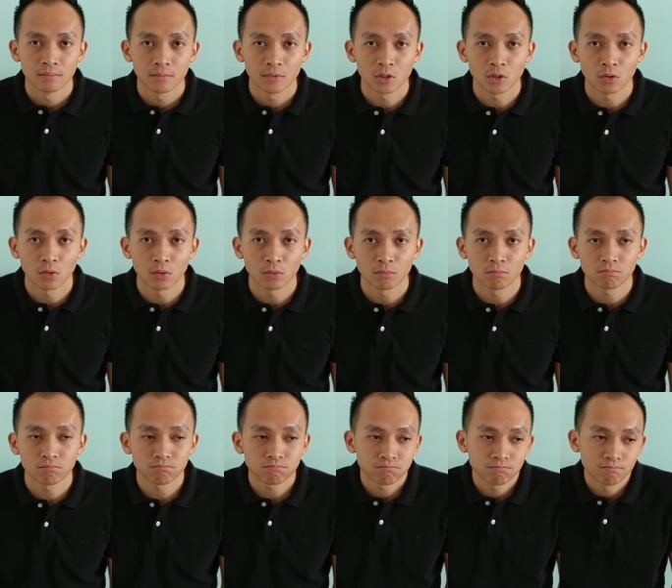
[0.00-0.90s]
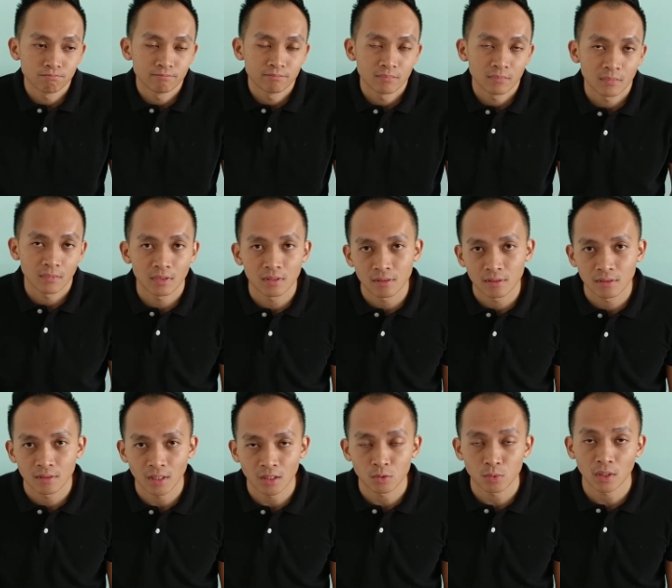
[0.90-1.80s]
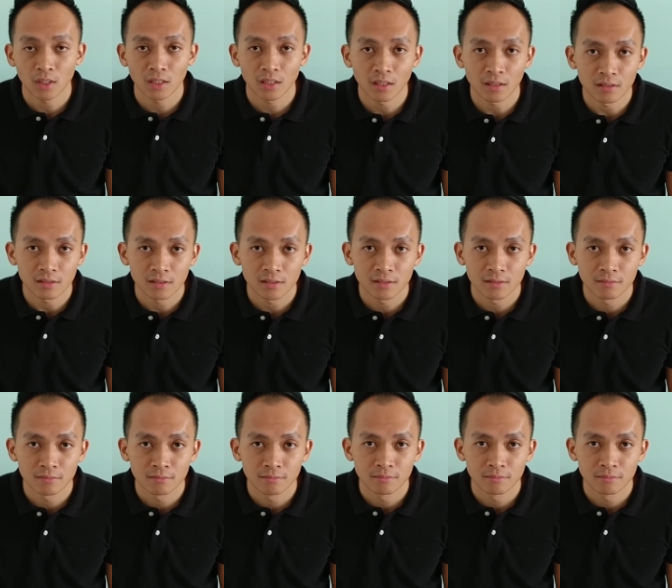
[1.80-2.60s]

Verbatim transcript: So that's what it is.